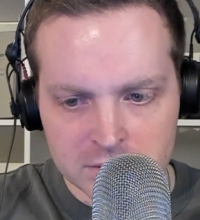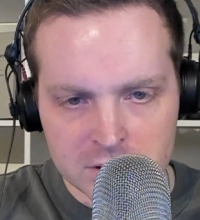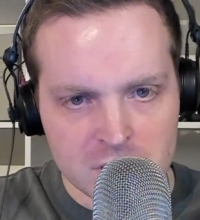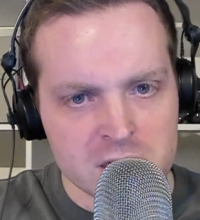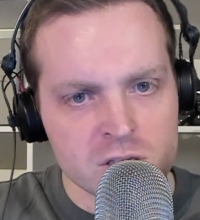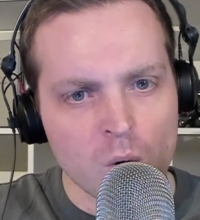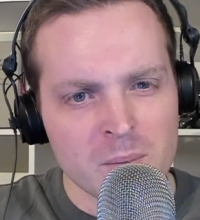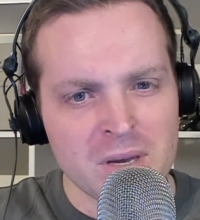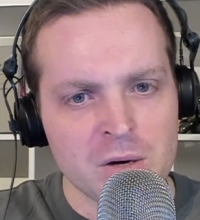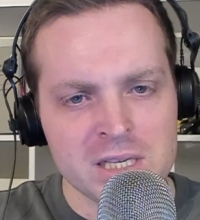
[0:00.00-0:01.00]
So there's no
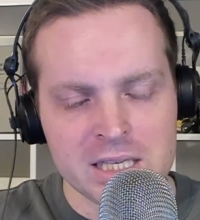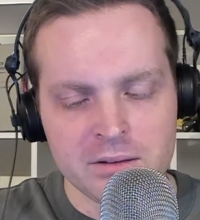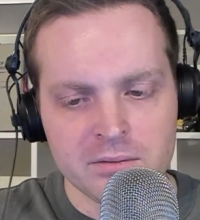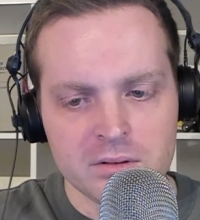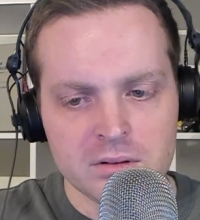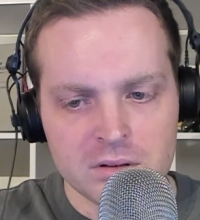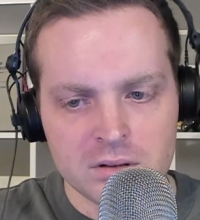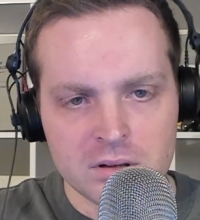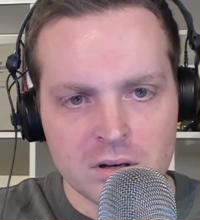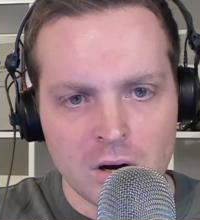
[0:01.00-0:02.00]
ambiguity
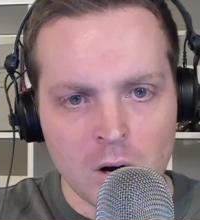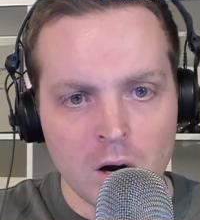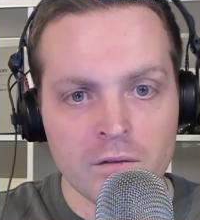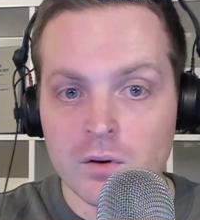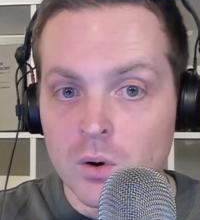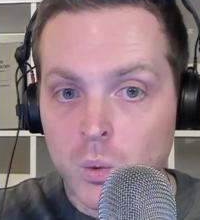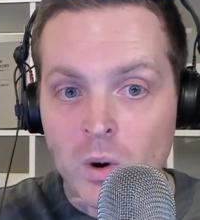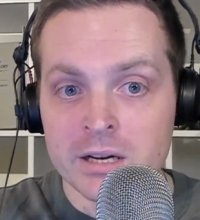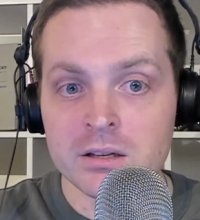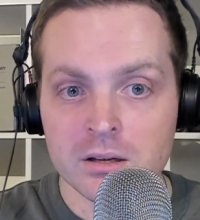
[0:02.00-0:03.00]
of
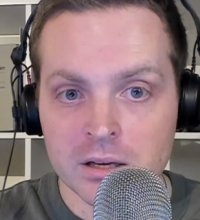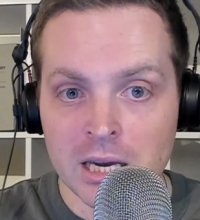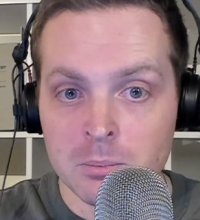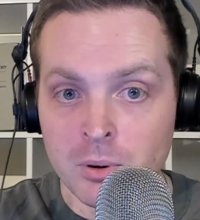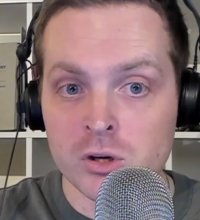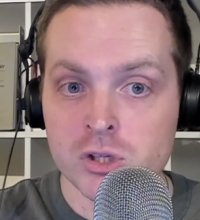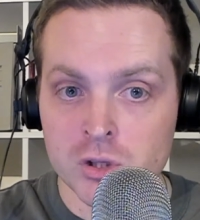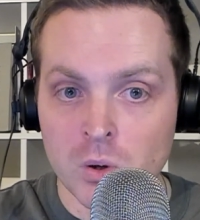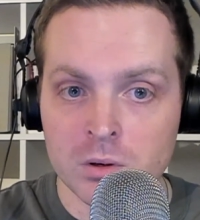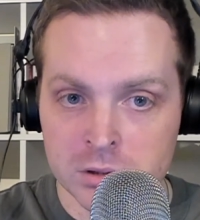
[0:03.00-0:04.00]
what it points
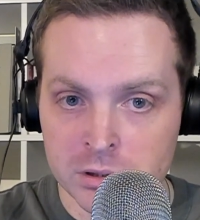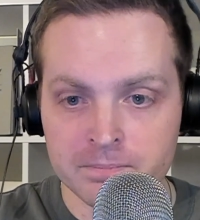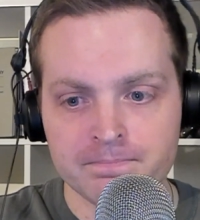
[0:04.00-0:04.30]
towards.